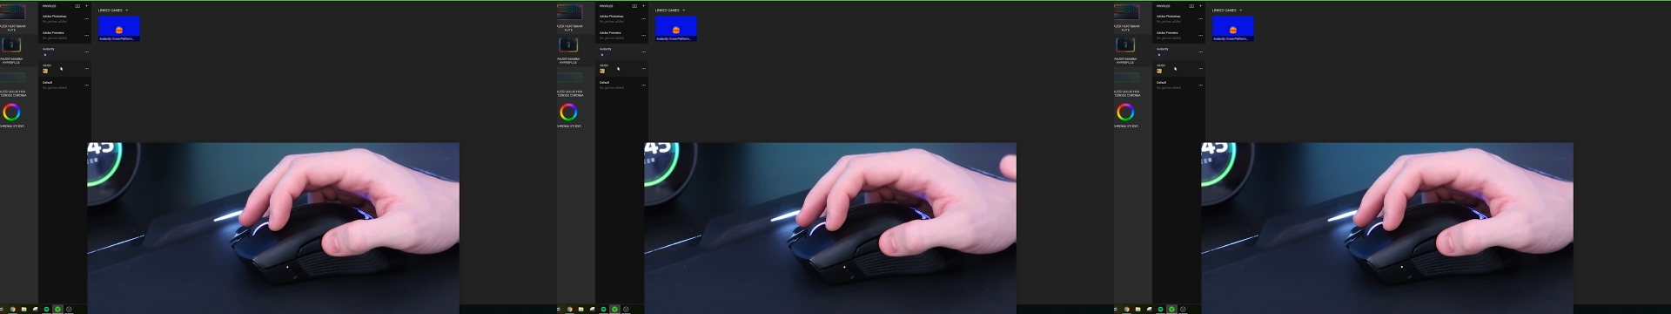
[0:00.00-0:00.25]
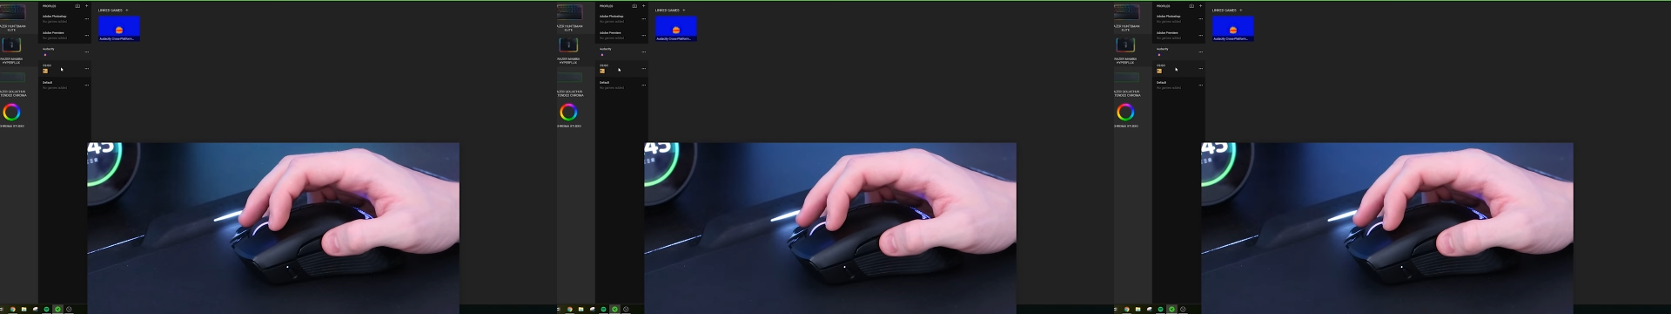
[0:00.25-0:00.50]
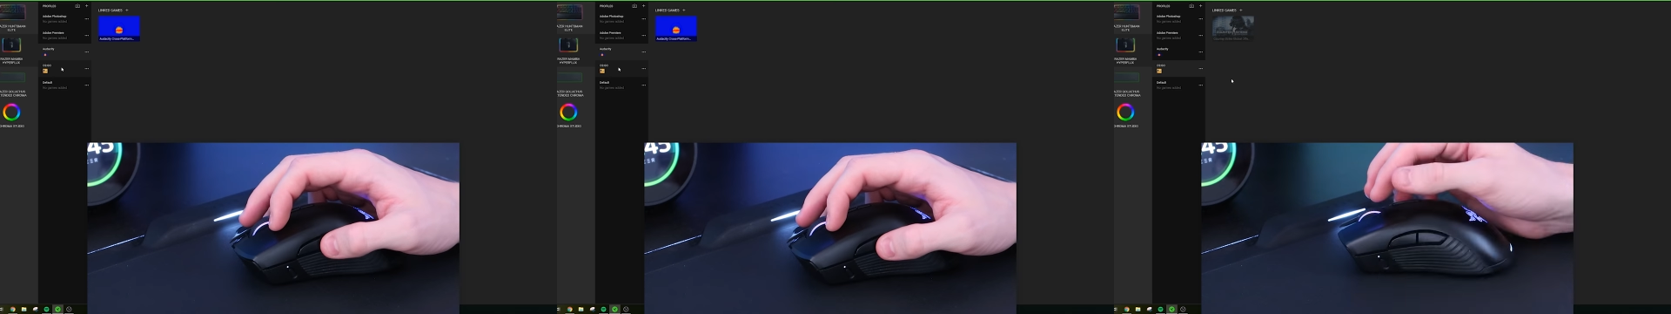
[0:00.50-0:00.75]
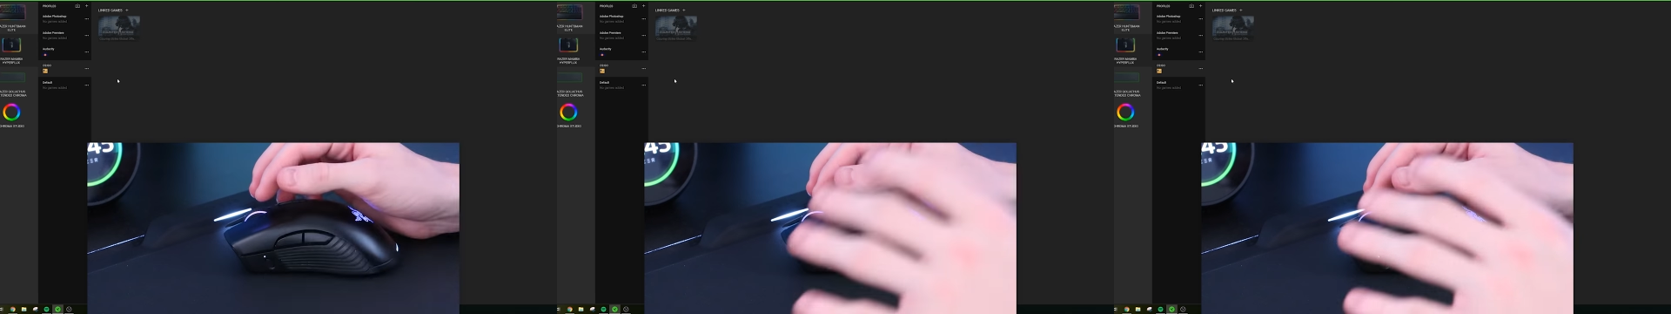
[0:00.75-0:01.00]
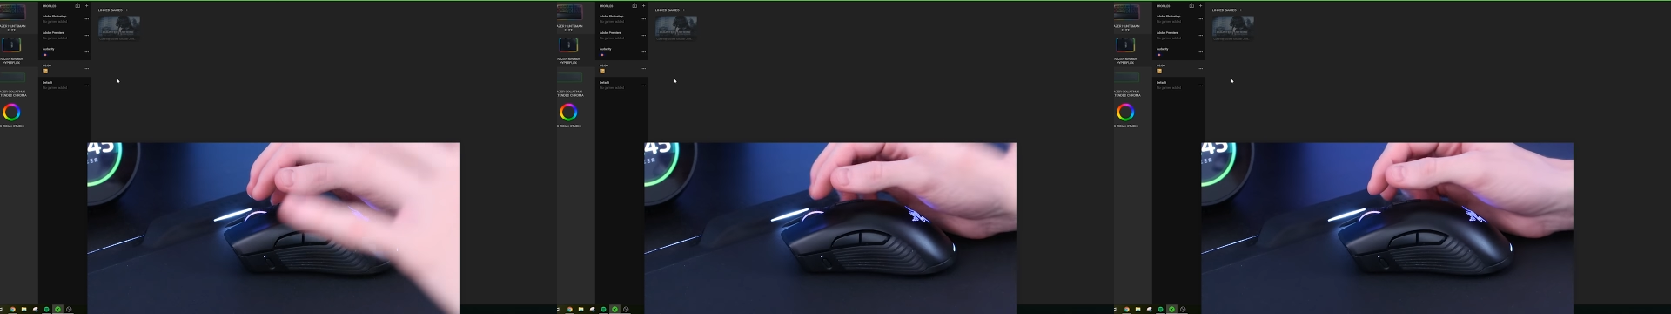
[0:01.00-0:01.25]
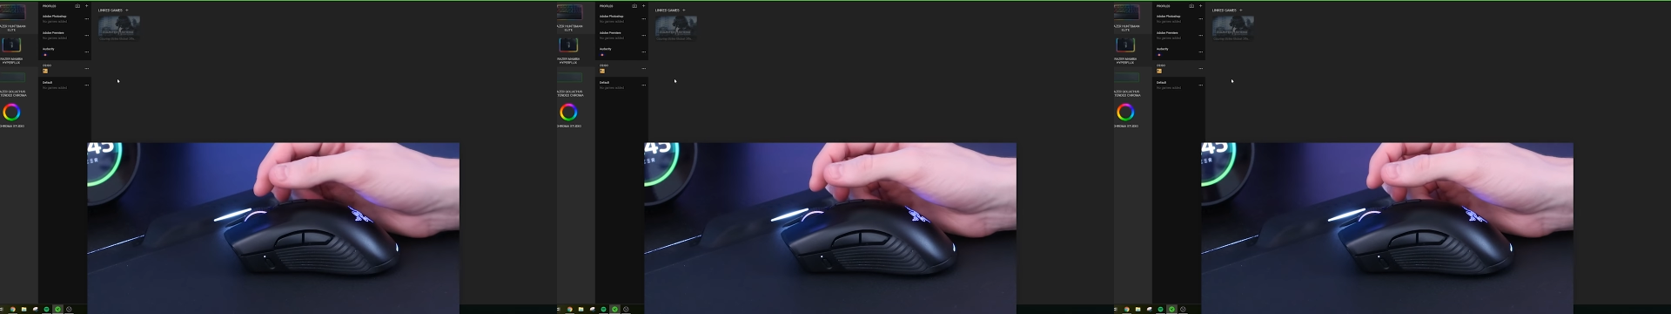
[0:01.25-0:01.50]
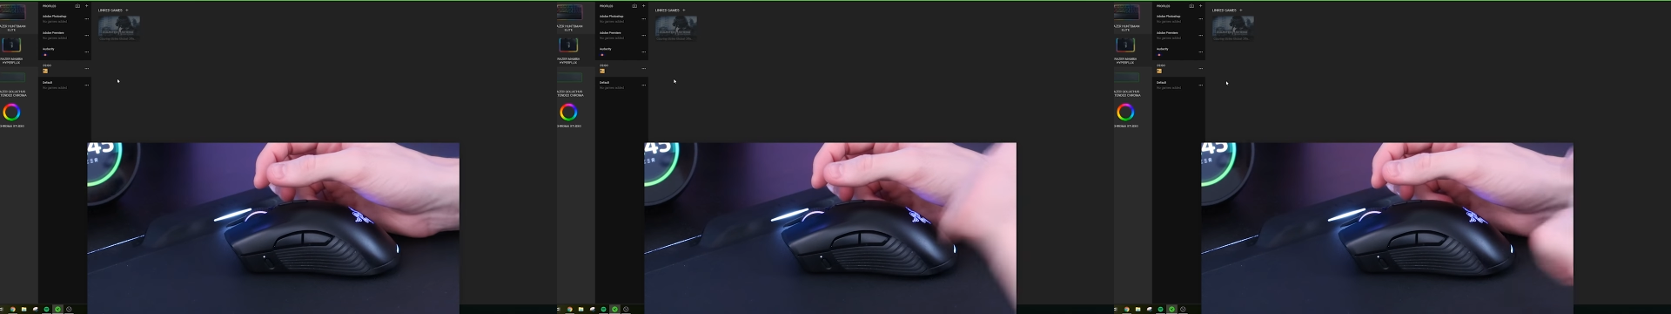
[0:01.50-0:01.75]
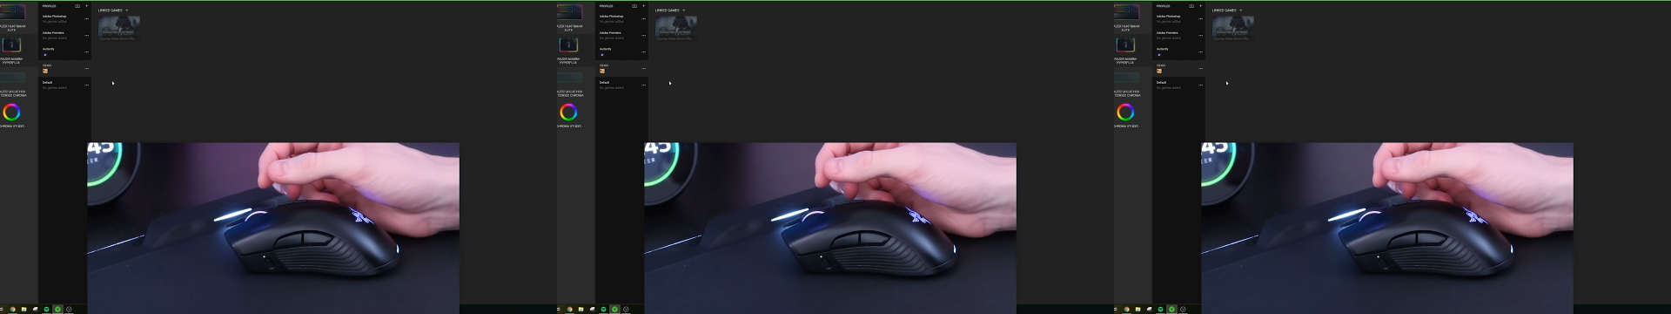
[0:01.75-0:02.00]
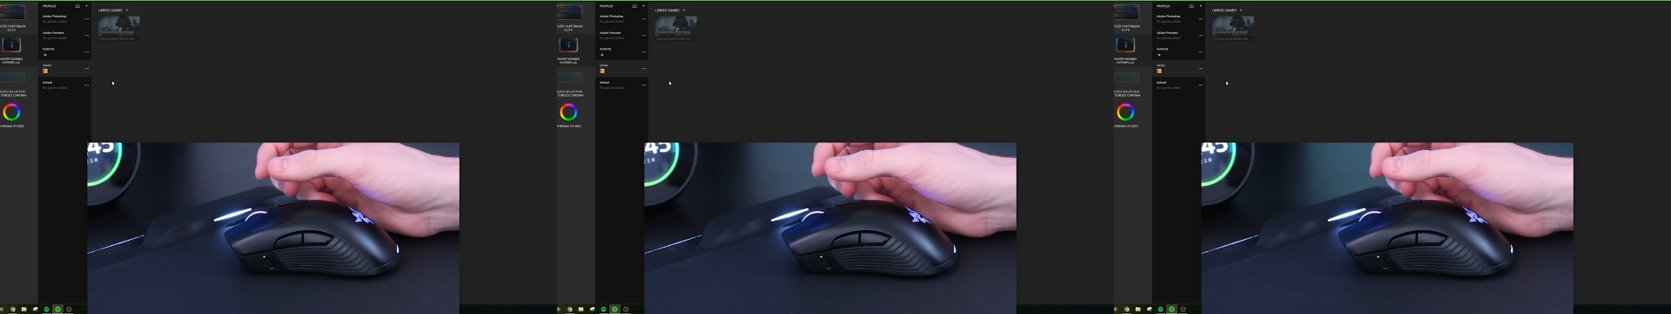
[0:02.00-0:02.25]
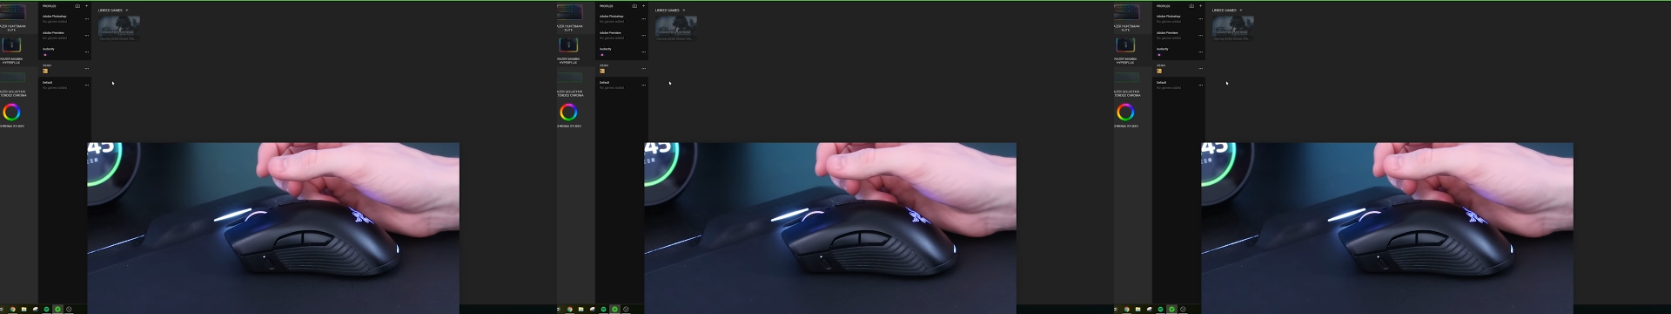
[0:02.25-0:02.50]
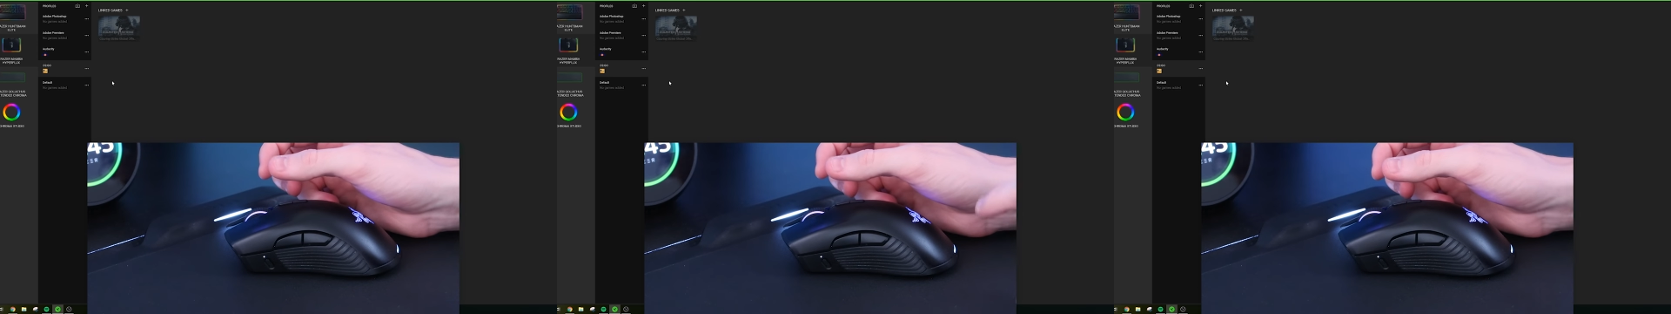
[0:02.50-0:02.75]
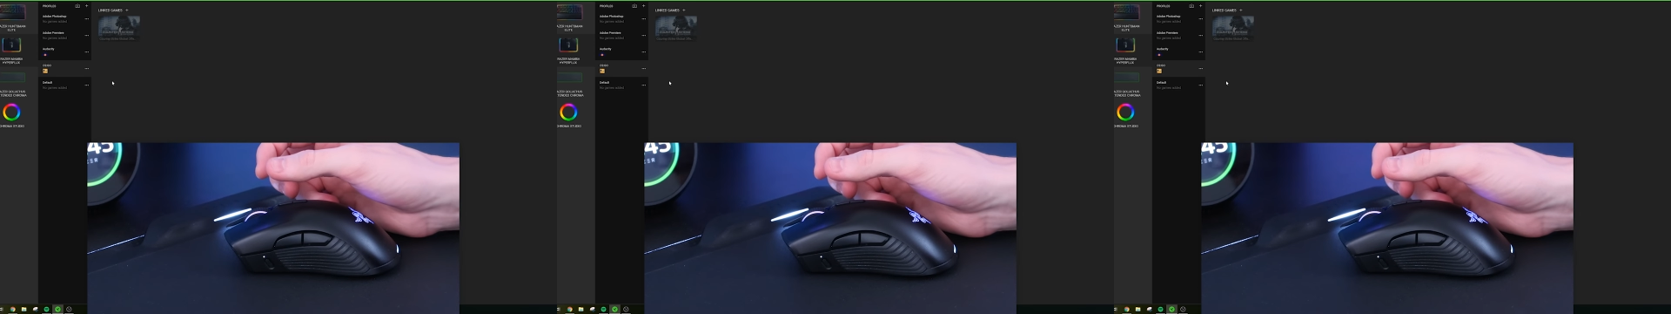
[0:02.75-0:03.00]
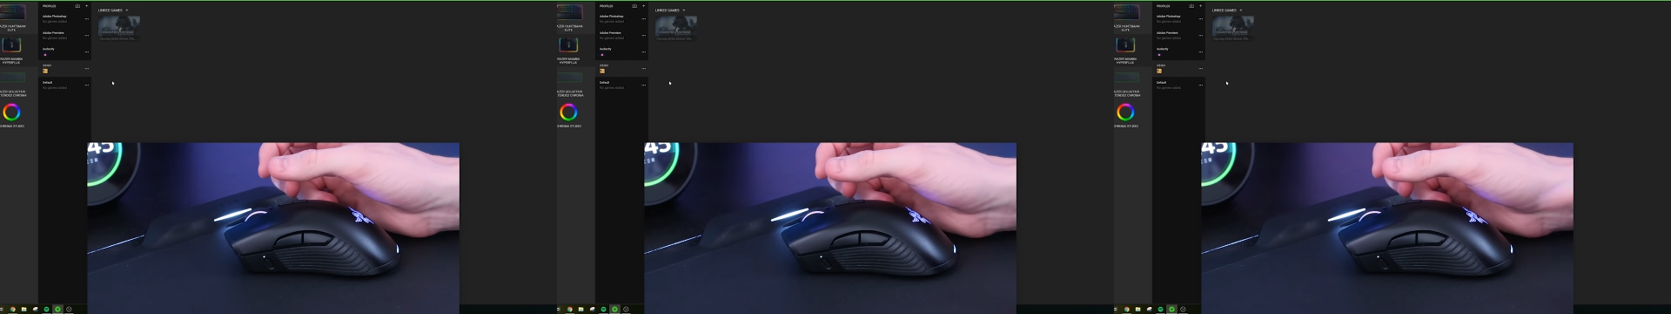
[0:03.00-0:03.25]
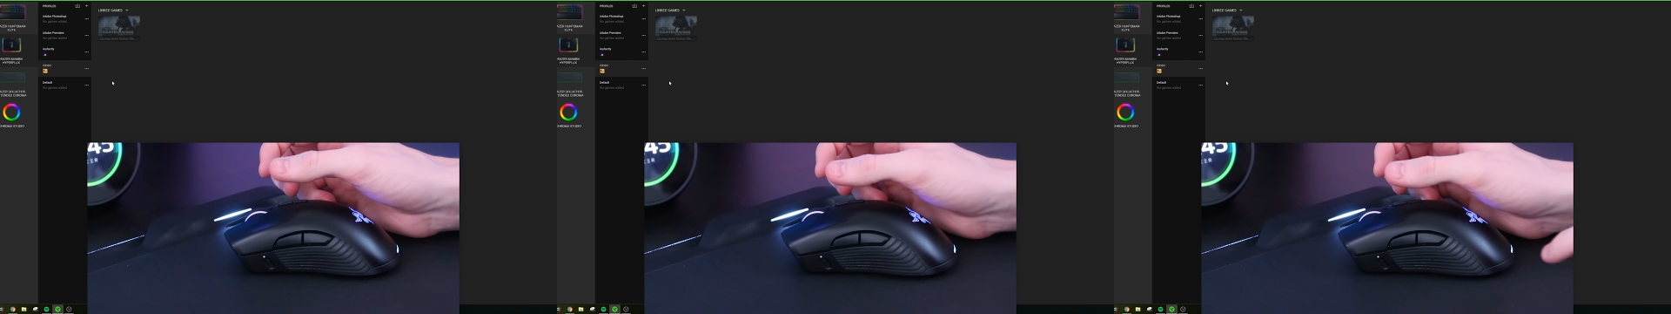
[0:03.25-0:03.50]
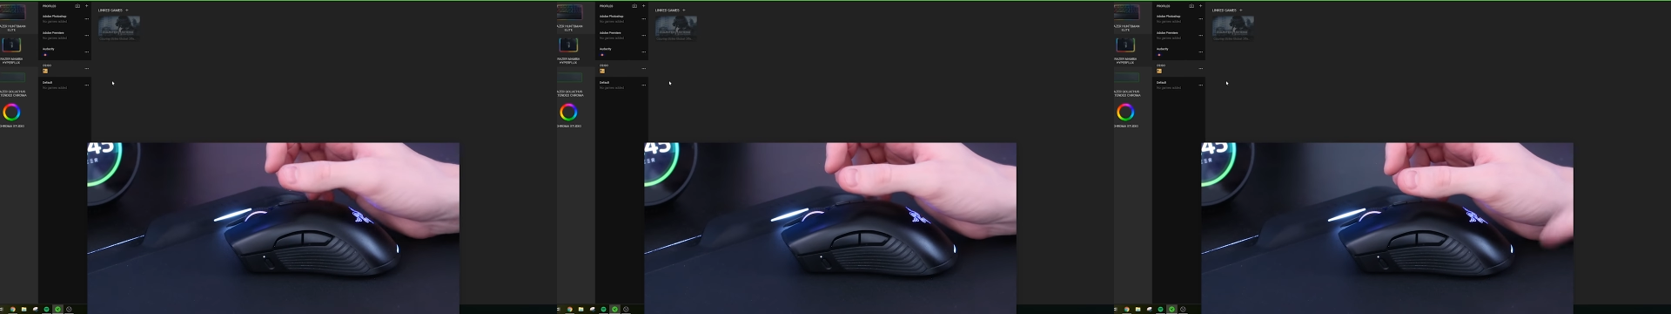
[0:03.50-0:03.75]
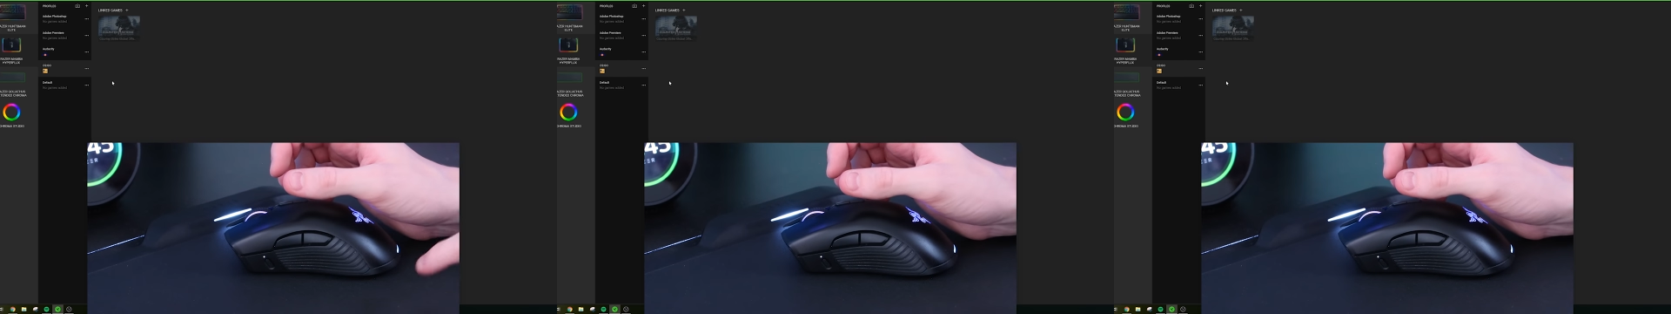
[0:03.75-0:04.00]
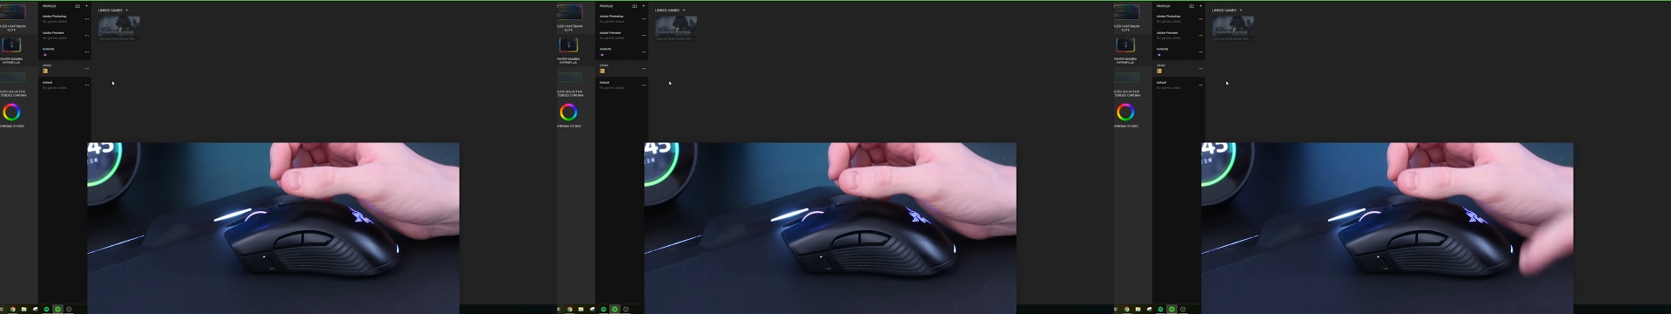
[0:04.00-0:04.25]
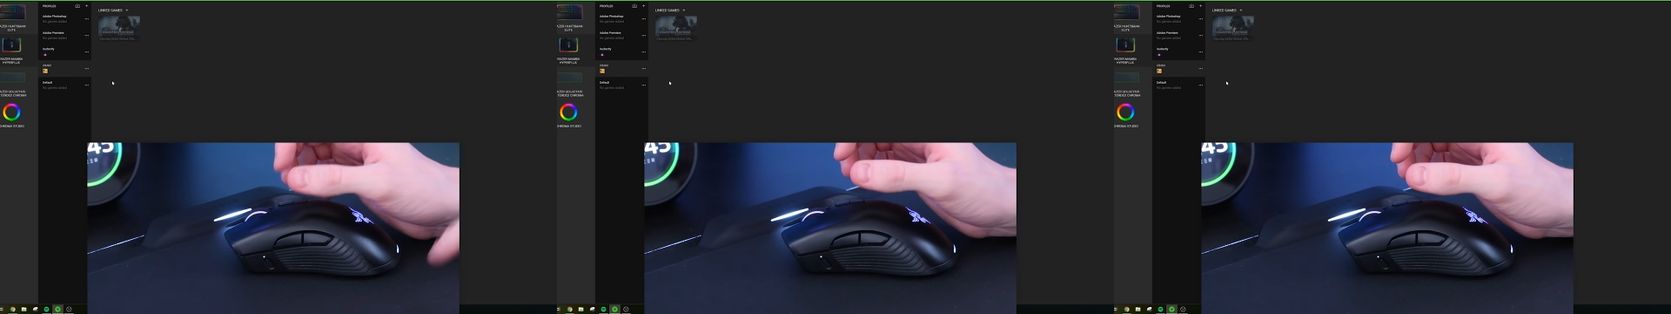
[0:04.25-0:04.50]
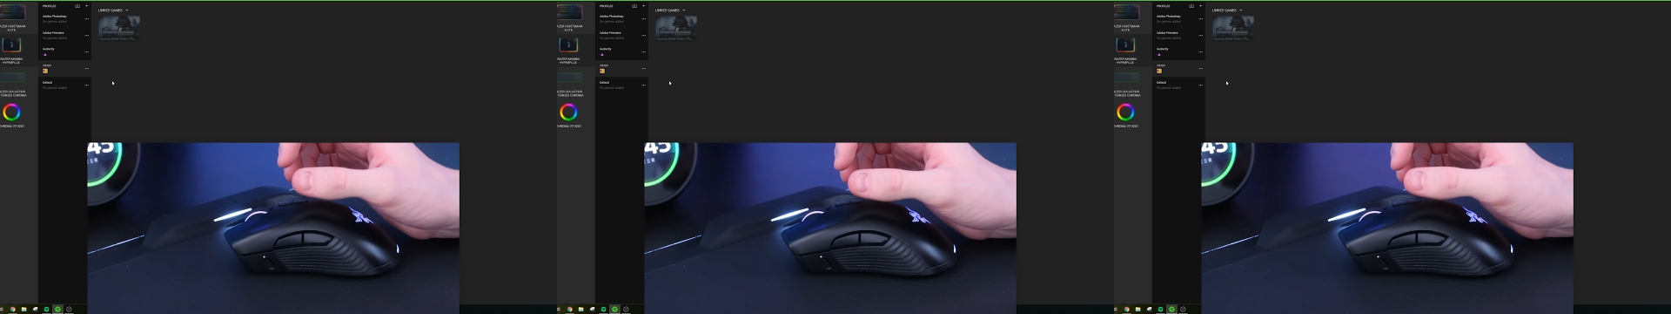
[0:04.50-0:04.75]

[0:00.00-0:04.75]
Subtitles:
[unreadable: no face in view]